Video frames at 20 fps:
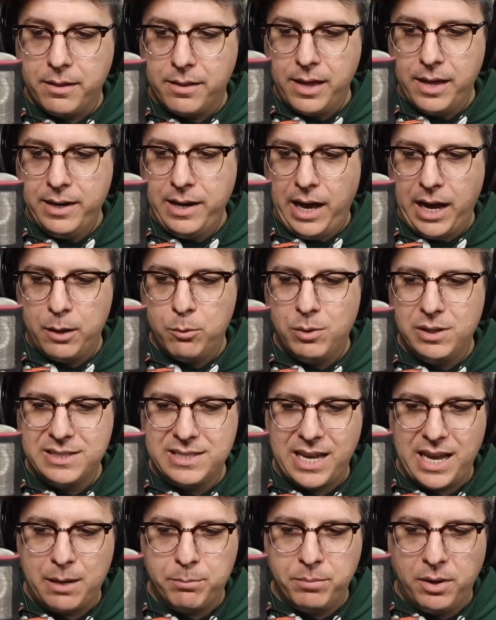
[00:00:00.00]
then I will
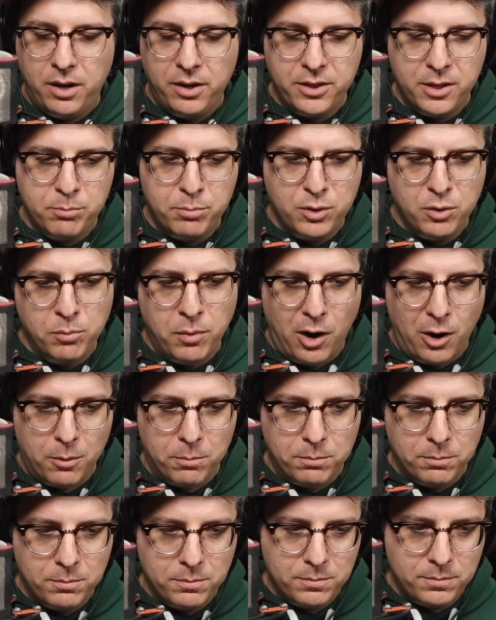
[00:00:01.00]
tap on the boom arm.
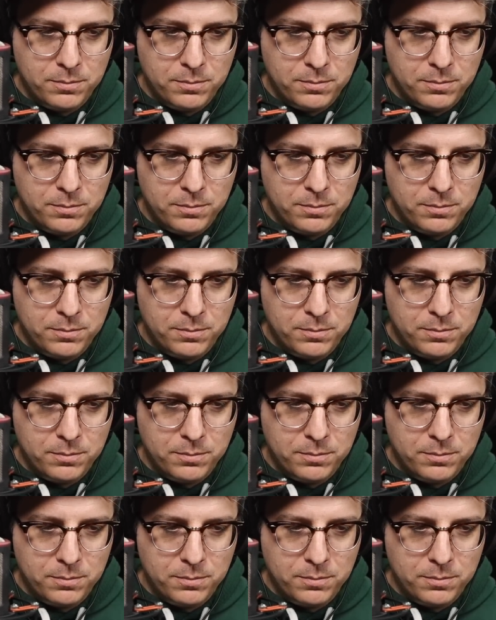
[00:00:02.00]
